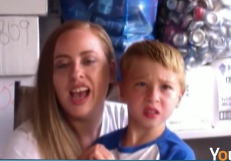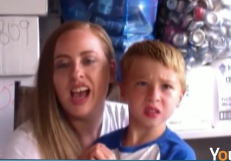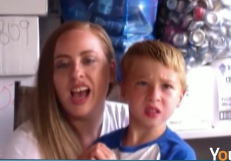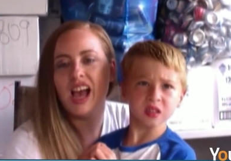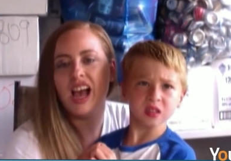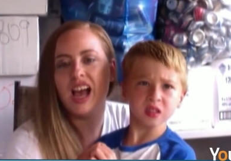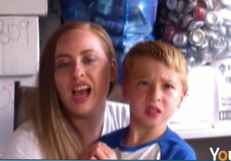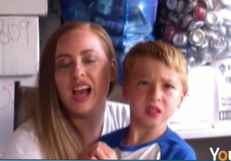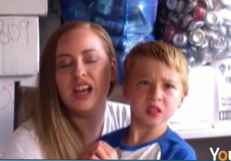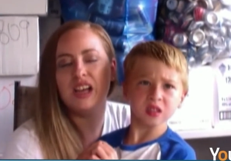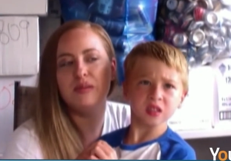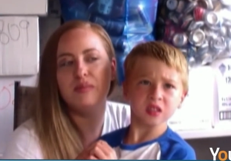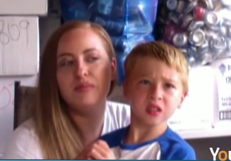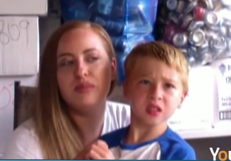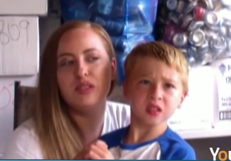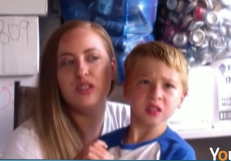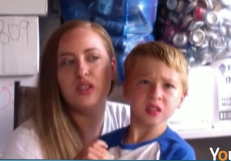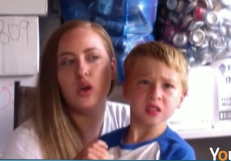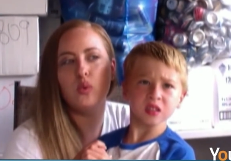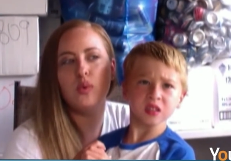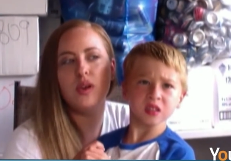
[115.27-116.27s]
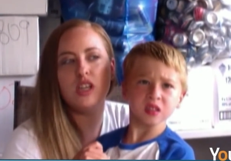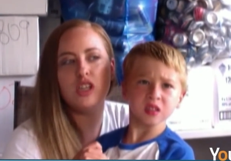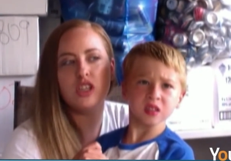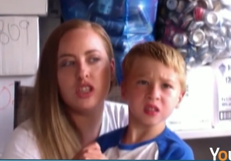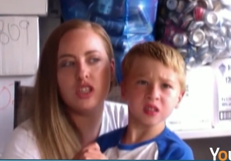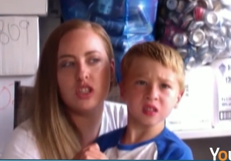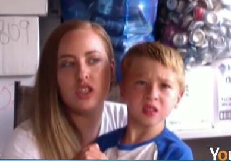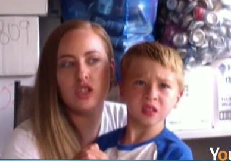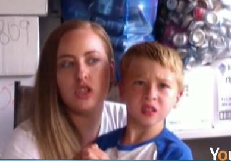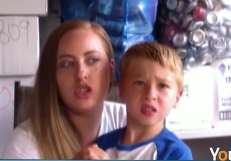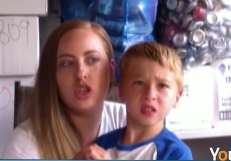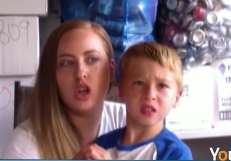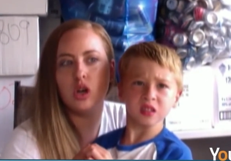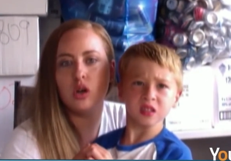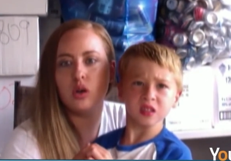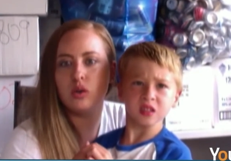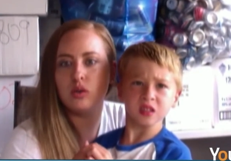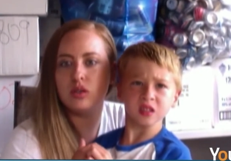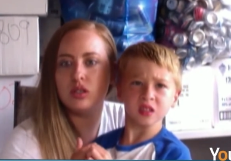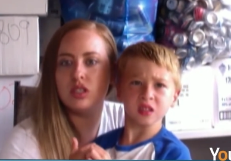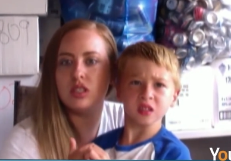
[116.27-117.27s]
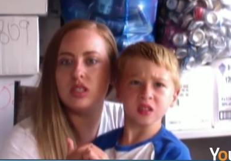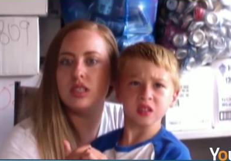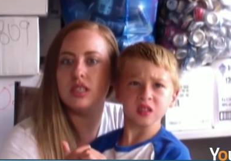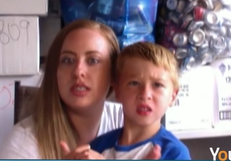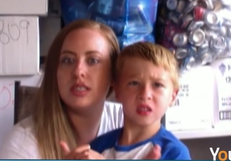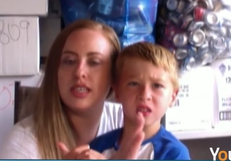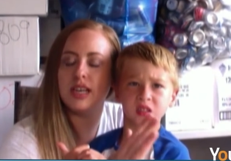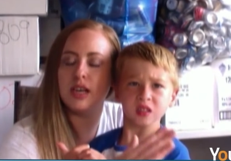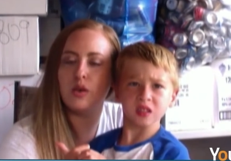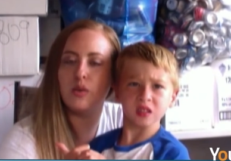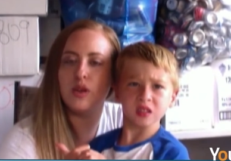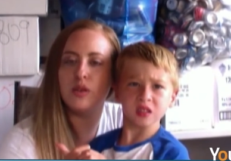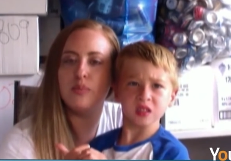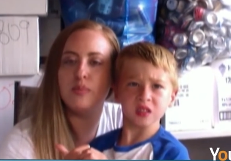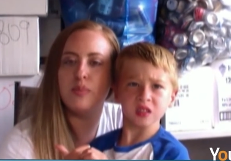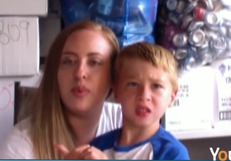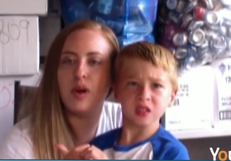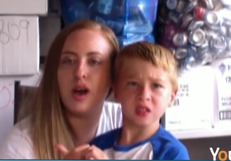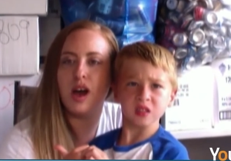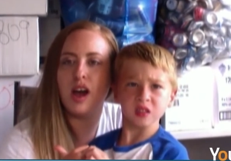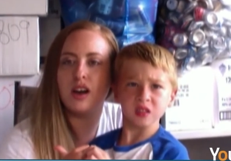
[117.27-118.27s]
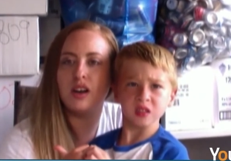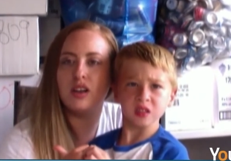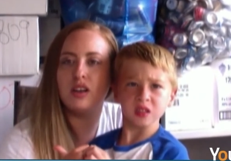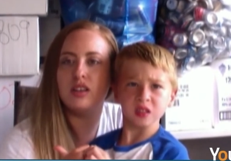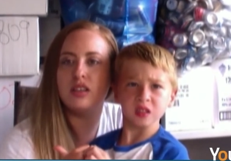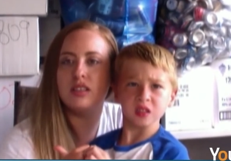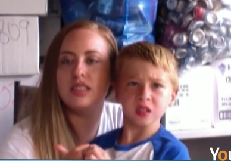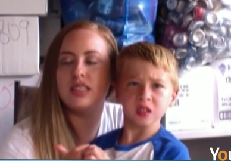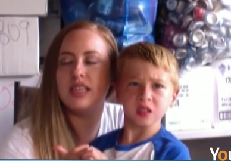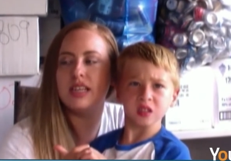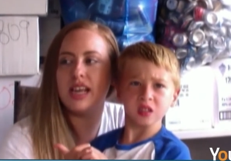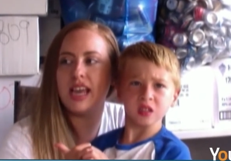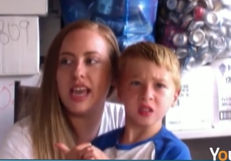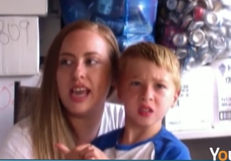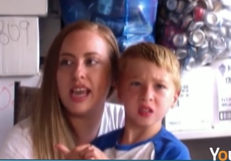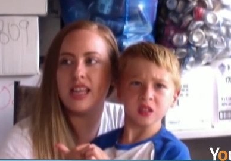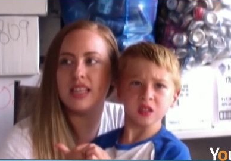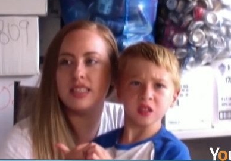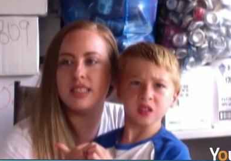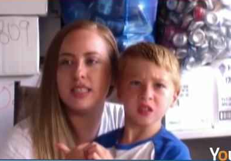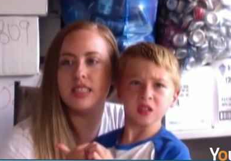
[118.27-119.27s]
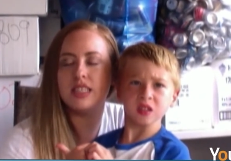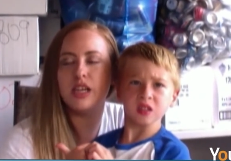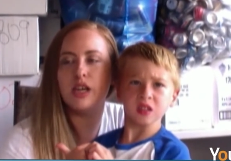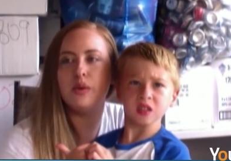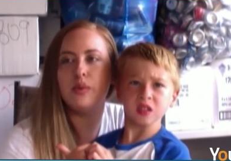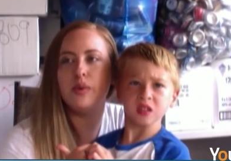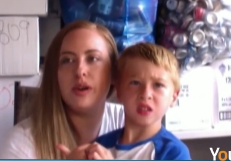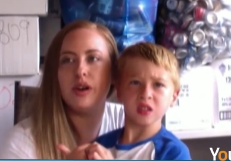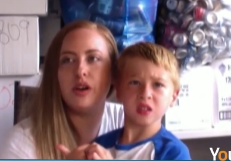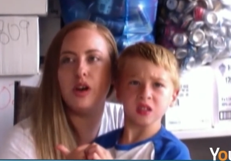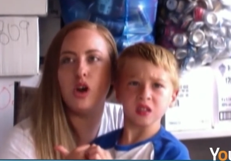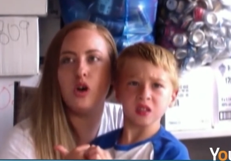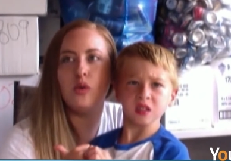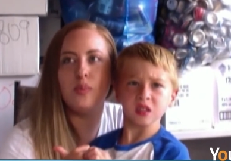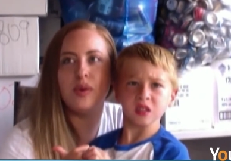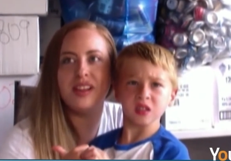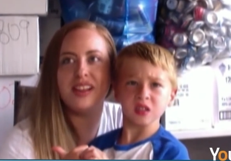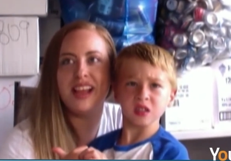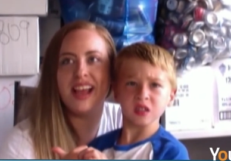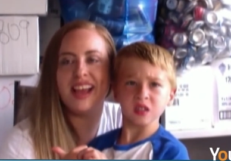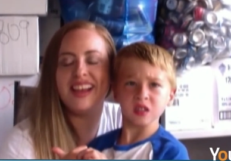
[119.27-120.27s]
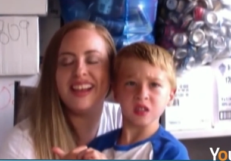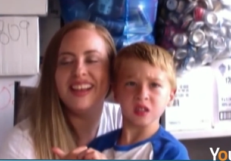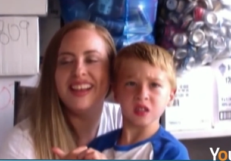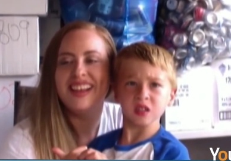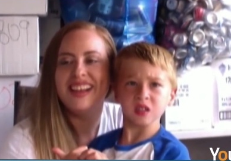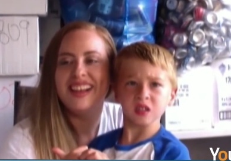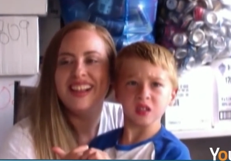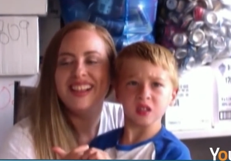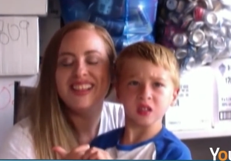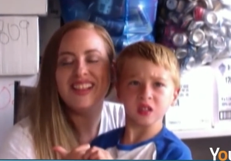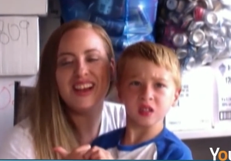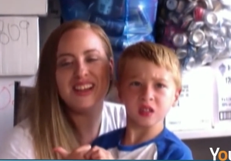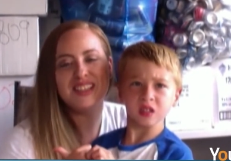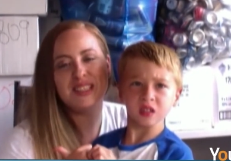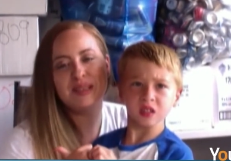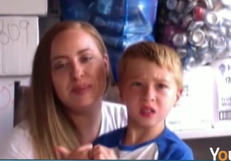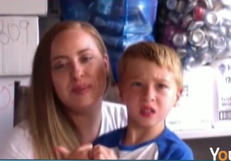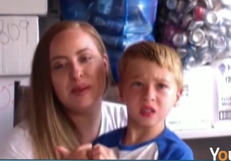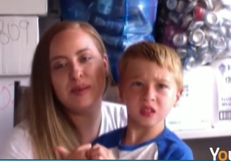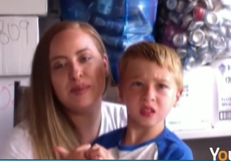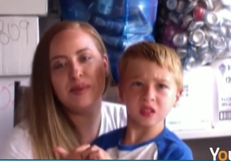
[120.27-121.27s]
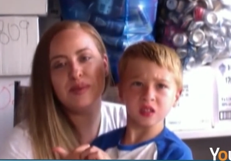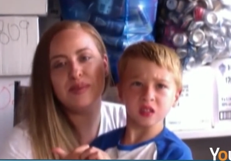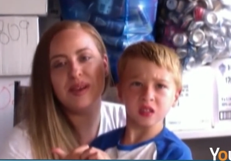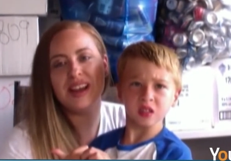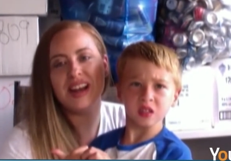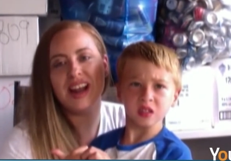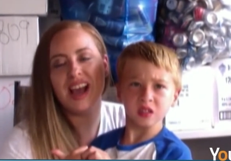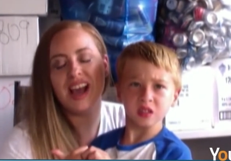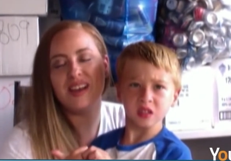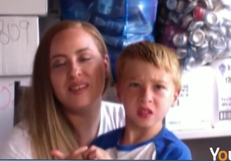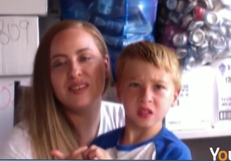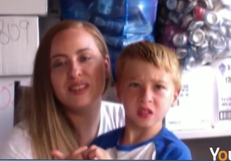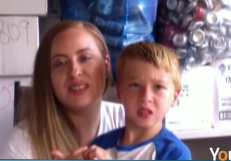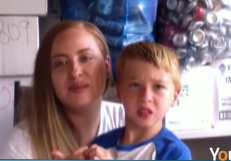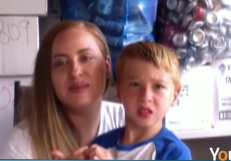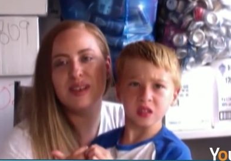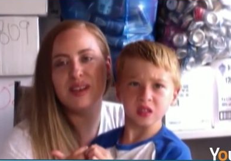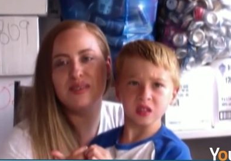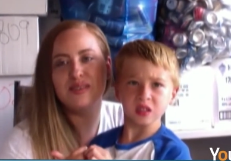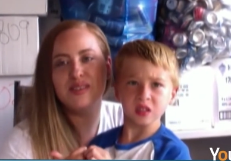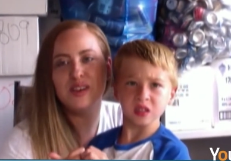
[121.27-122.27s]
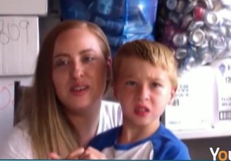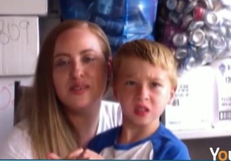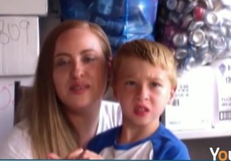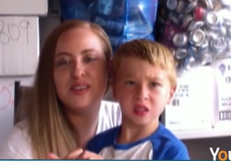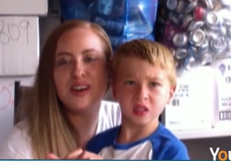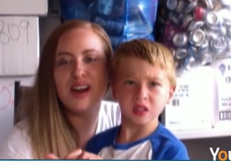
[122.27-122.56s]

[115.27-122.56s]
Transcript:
Speaker 1: Um, so we just chose to stick with bottles and cans this year. We are hoping that lots of people might have some left over